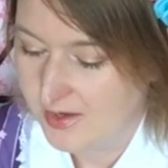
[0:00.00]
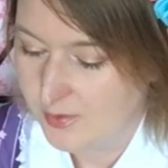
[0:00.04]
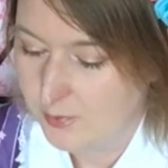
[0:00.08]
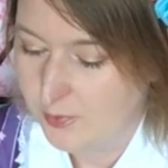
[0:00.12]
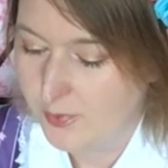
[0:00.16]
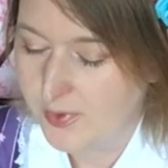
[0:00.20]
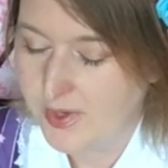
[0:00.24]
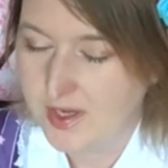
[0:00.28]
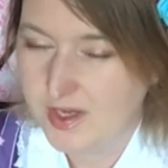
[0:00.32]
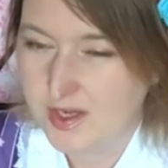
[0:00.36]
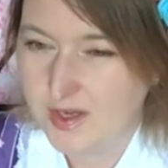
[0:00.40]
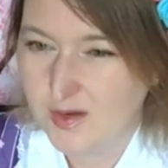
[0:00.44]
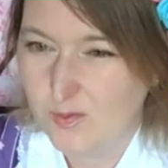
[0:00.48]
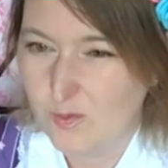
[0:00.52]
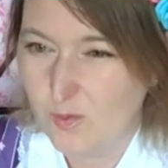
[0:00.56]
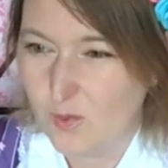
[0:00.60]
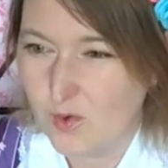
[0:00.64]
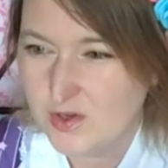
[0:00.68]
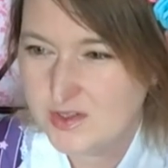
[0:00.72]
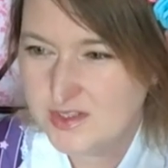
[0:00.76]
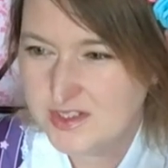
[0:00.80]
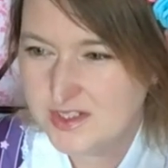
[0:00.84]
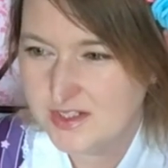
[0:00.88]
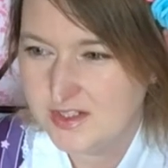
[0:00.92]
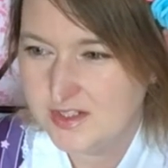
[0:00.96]
we
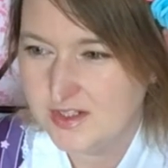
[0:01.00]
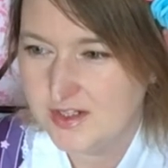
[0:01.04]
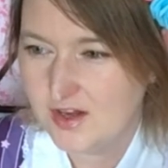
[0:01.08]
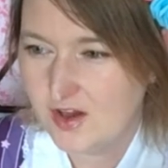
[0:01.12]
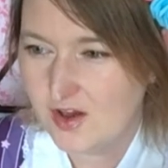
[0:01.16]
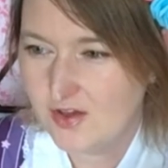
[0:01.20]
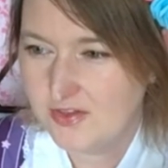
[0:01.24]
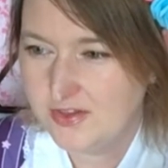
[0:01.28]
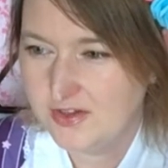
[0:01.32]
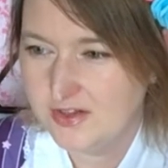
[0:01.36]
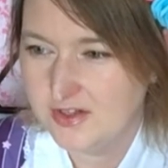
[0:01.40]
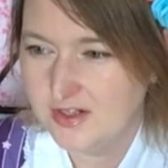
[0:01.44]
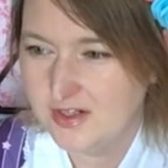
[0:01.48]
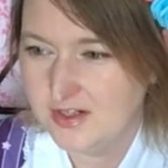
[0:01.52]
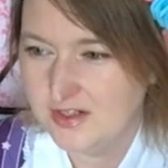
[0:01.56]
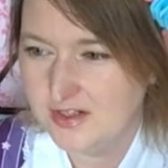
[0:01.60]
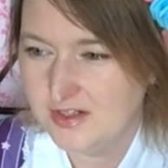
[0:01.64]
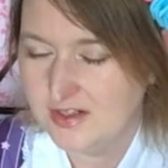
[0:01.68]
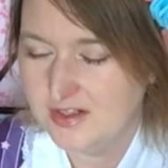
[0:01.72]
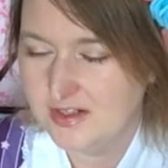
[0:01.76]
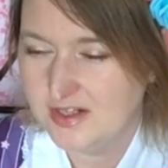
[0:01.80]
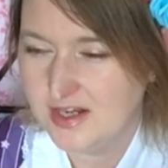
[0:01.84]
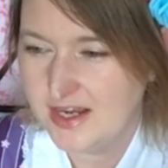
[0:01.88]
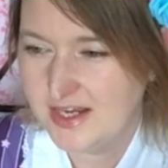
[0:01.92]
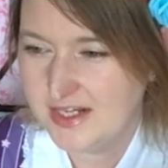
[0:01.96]
wanted another
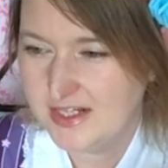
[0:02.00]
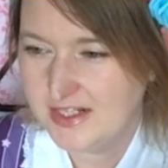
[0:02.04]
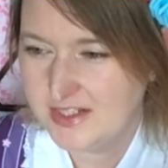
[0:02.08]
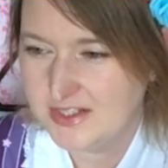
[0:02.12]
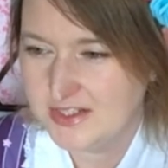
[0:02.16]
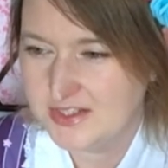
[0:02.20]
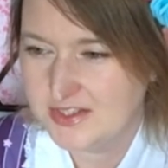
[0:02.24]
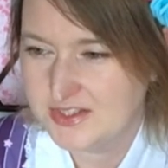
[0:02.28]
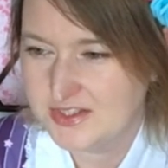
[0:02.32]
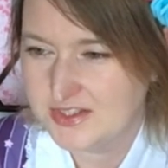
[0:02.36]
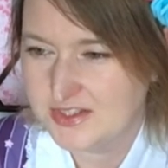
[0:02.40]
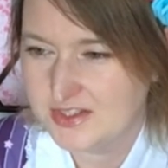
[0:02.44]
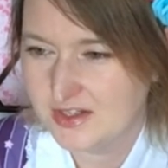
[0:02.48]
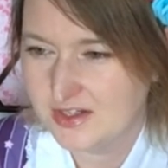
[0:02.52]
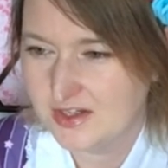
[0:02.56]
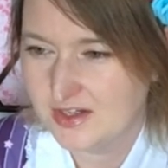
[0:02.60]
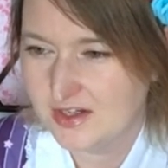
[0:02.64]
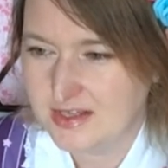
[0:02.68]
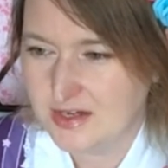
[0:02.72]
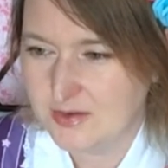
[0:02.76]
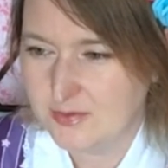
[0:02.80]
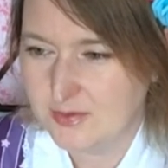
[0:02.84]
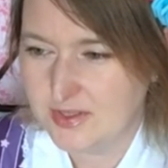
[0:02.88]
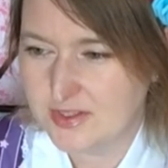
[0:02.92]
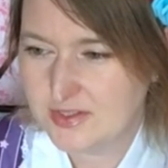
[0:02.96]
lace
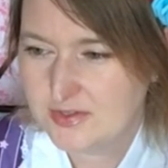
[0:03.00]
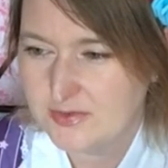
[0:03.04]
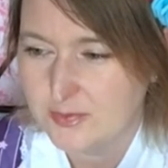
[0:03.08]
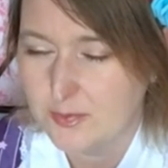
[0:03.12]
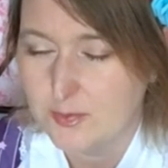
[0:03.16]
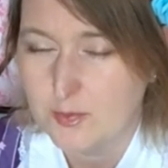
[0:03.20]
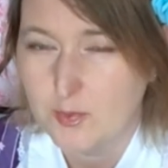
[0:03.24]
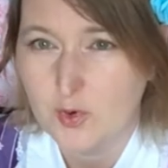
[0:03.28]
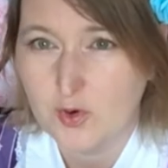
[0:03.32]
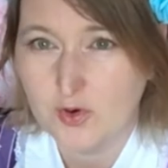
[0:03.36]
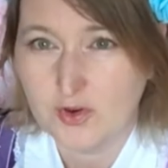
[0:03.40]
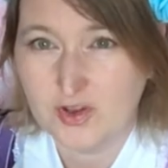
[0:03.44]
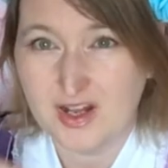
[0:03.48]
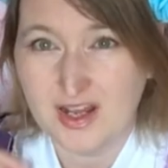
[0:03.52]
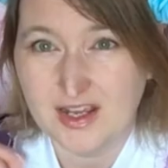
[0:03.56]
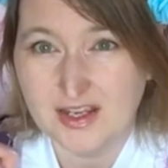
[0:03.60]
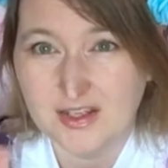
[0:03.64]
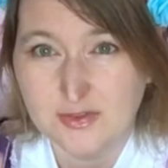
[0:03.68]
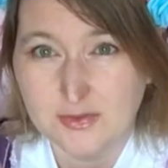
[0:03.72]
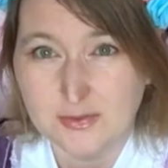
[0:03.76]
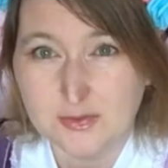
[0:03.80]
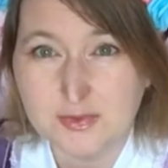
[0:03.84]
that was more like